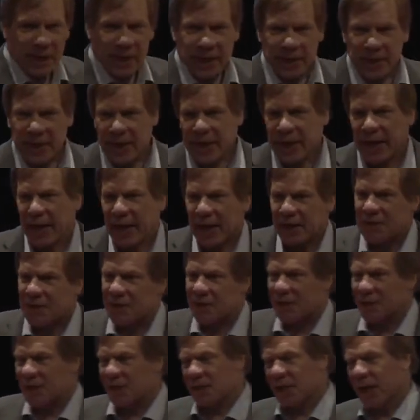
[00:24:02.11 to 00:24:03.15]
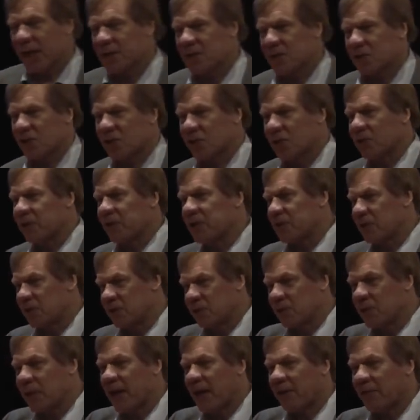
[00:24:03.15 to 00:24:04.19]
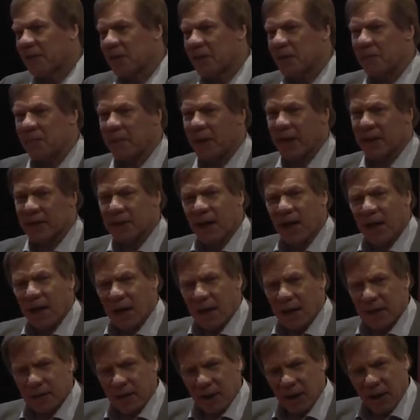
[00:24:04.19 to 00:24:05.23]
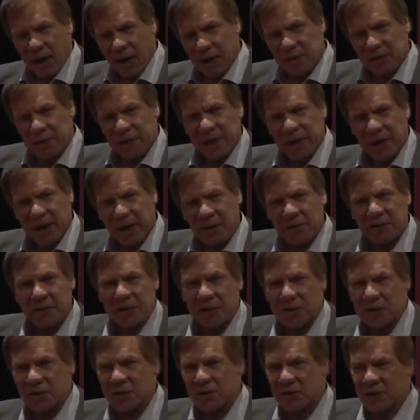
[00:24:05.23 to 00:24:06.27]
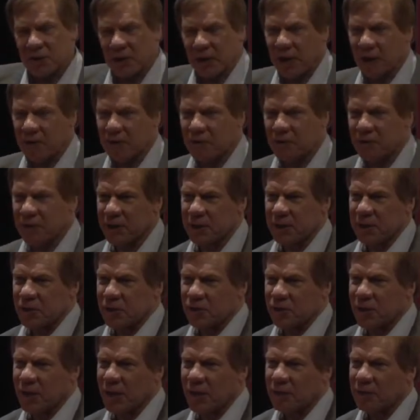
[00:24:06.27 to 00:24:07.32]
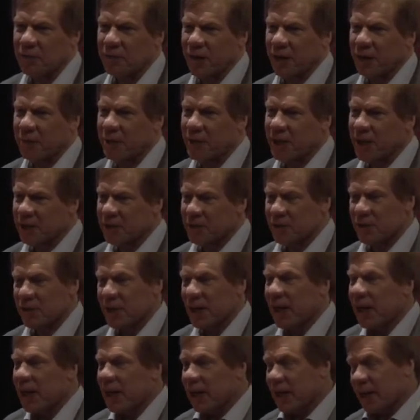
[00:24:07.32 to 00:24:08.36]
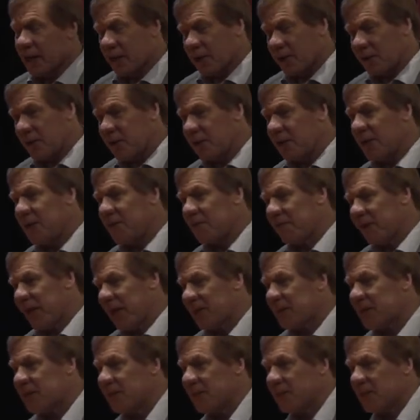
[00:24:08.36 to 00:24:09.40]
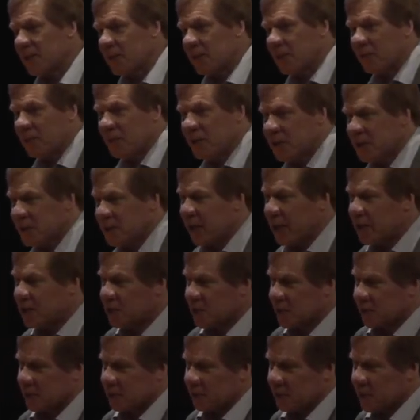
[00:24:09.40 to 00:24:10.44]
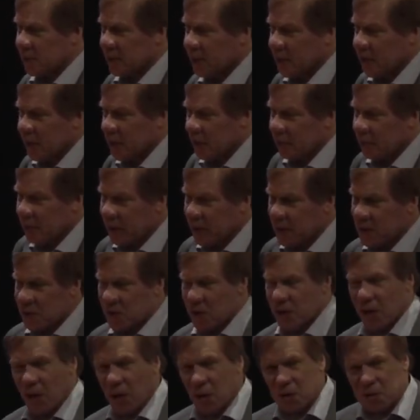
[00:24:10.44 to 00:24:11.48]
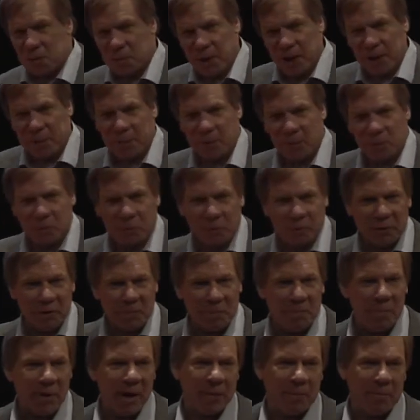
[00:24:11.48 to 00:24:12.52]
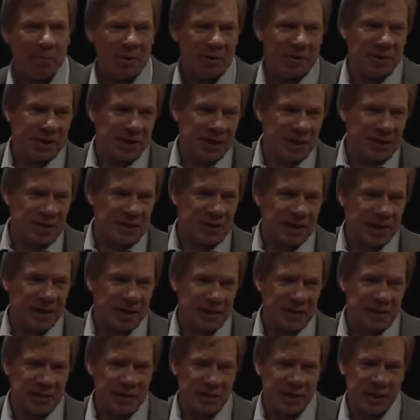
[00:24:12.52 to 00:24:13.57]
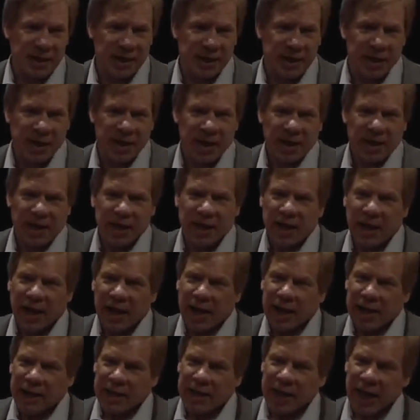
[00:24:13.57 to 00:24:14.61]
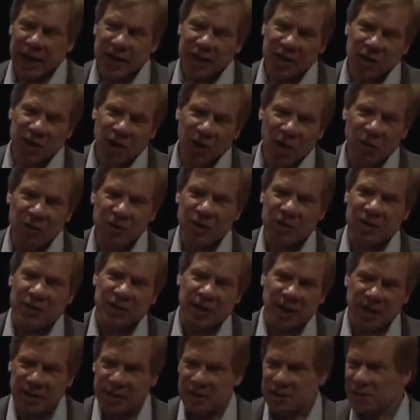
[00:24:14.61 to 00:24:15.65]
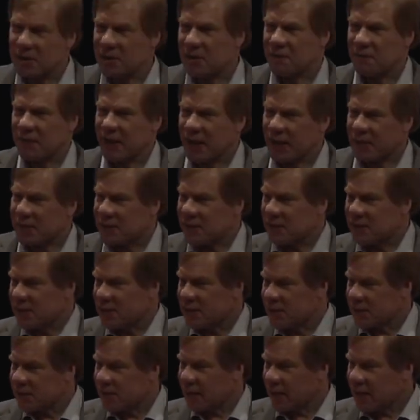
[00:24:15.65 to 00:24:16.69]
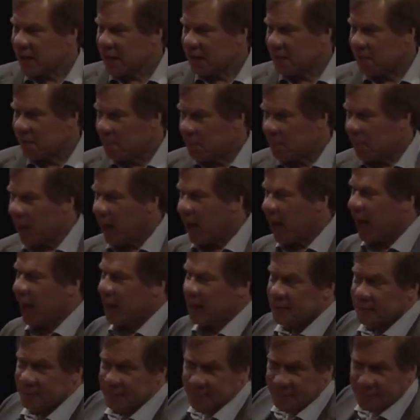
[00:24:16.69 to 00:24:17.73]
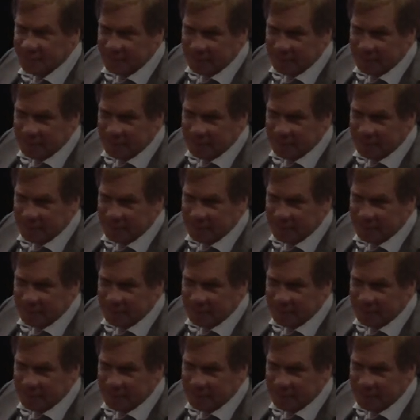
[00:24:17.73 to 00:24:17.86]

And that has, these kinds of stories do have an impact on other health issues and other, issue, other recommendations, including vaccines and immunization. Because those people will remember these things and say, I know you tell us that the vaccine is safe, but